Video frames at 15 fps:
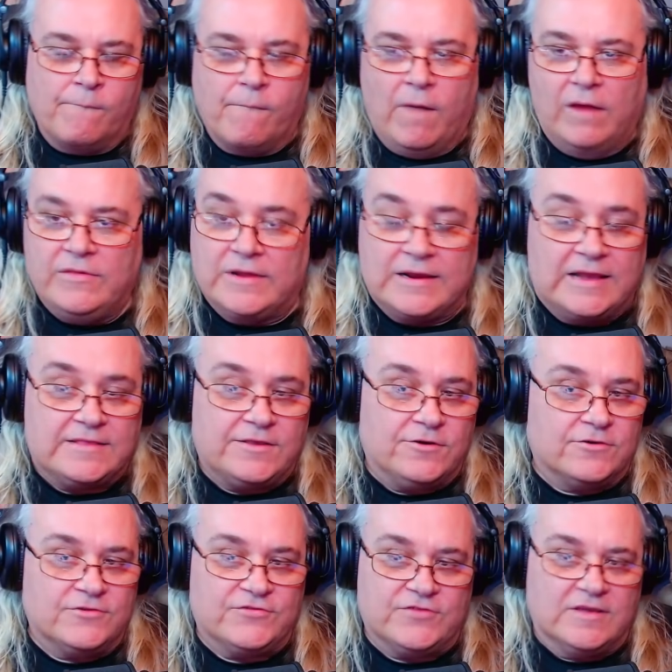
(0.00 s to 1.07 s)
Then I got to hear
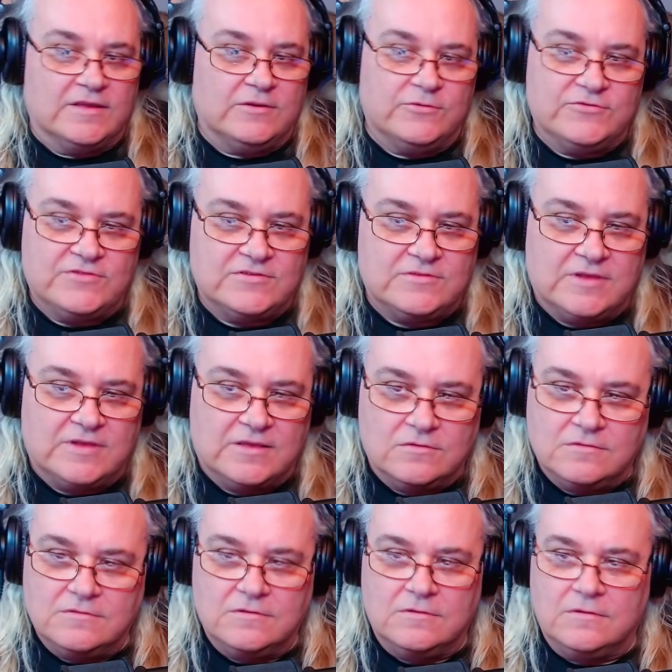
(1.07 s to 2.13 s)
her sing. It was just like
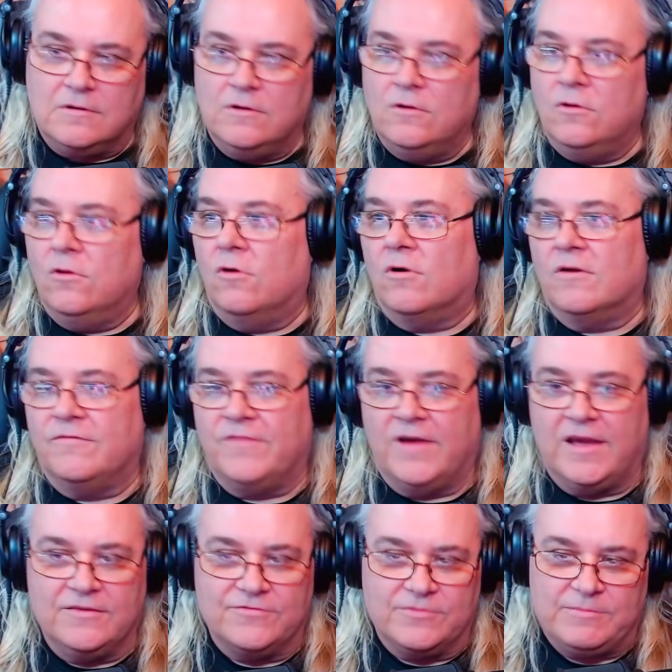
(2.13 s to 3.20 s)

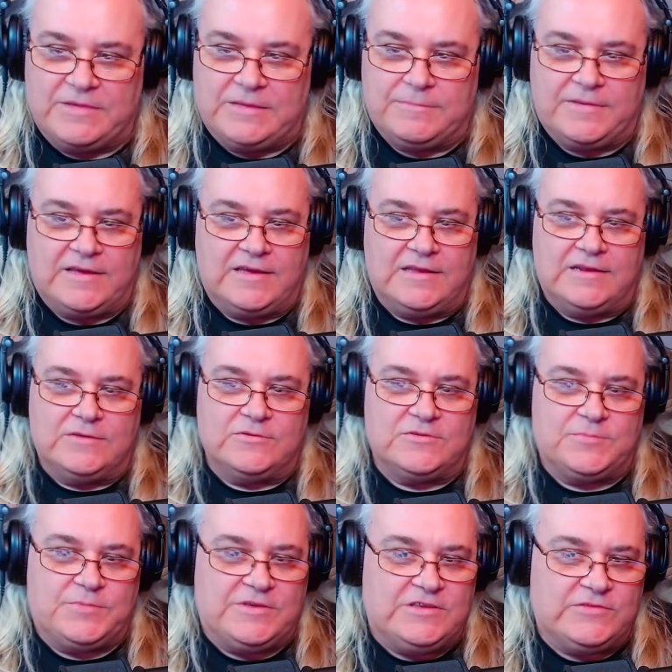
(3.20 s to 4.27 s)
glorifying for me, man. It was
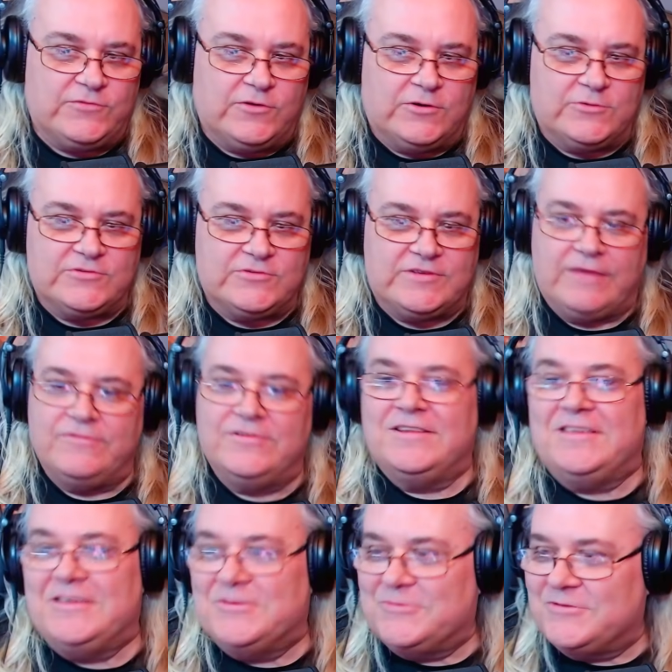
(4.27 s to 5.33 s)
peaceful. It was
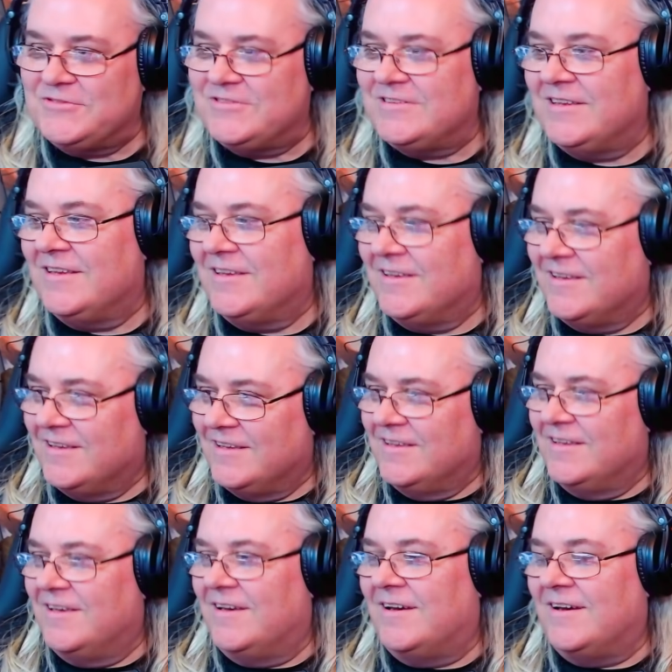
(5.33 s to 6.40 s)
heavenly. It was
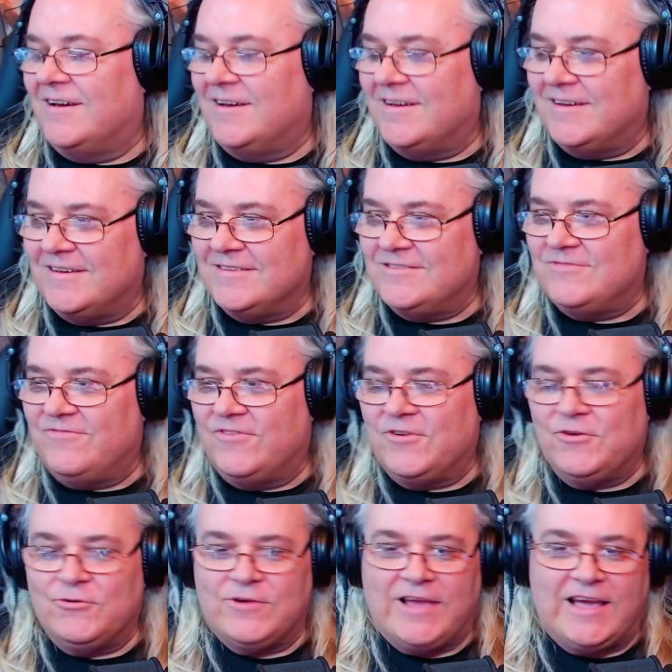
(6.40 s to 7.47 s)
uh, just
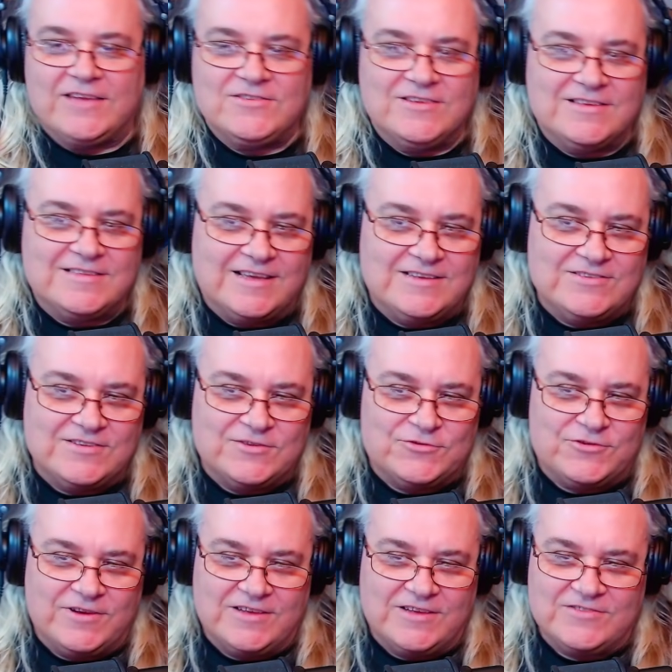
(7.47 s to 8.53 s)
very relaxing, enticing,
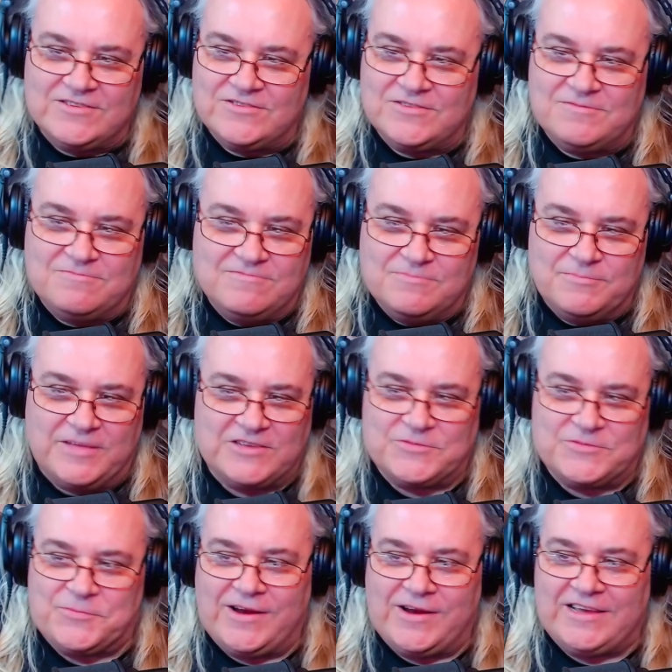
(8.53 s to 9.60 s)
entrancing. Just
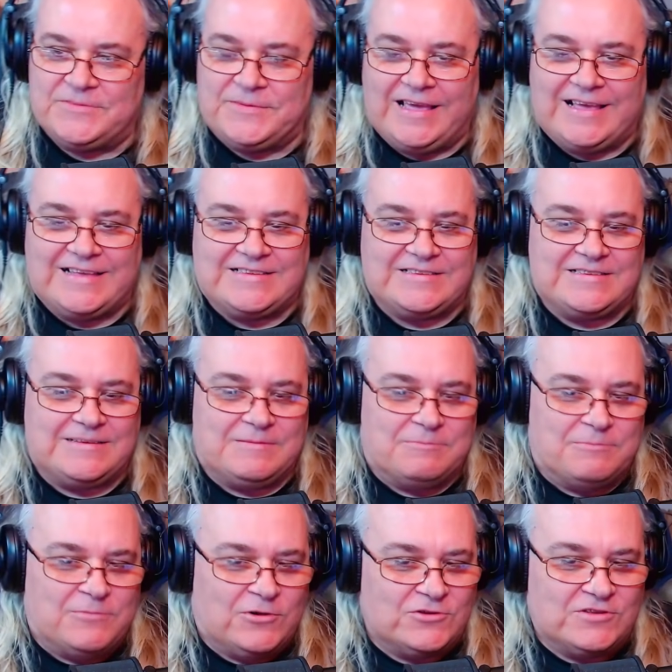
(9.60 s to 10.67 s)
mesmerized me as
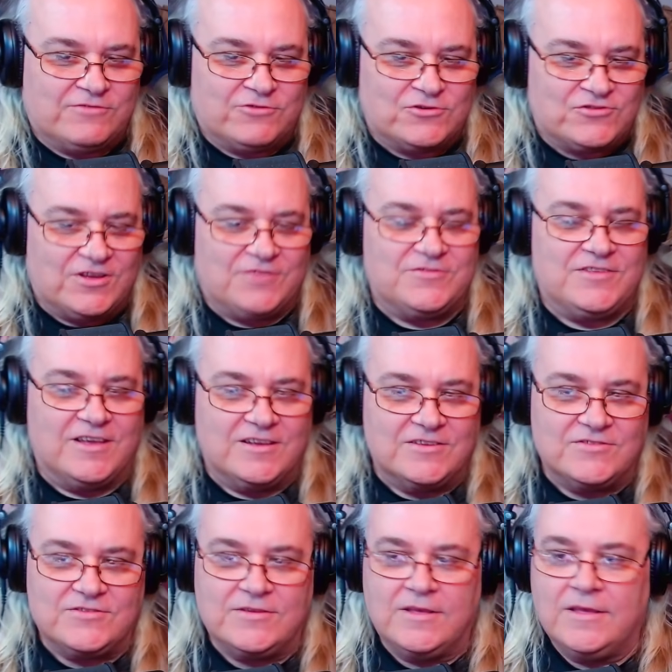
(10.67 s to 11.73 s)
most of her stuff
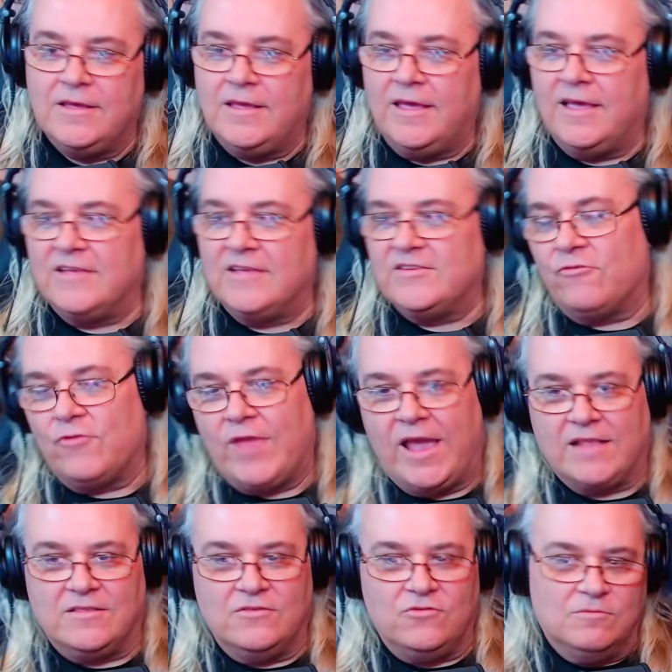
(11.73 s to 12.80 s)
does as I've
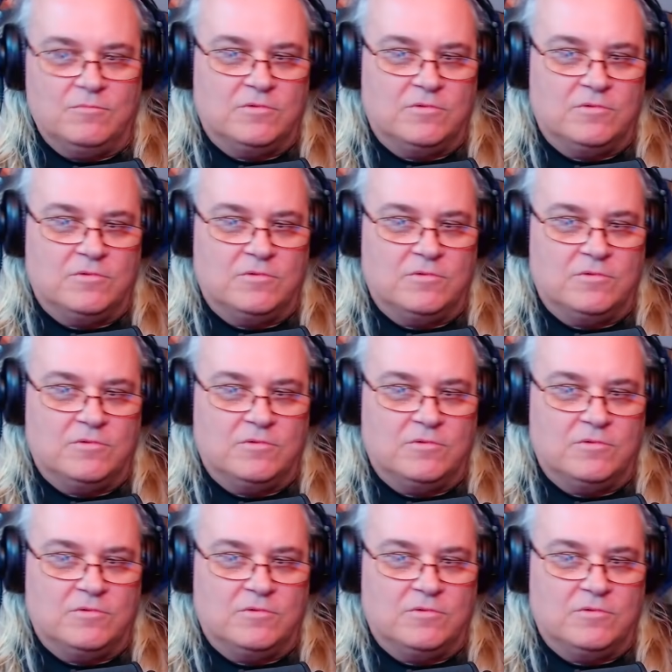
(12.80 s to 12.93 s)
reacted to a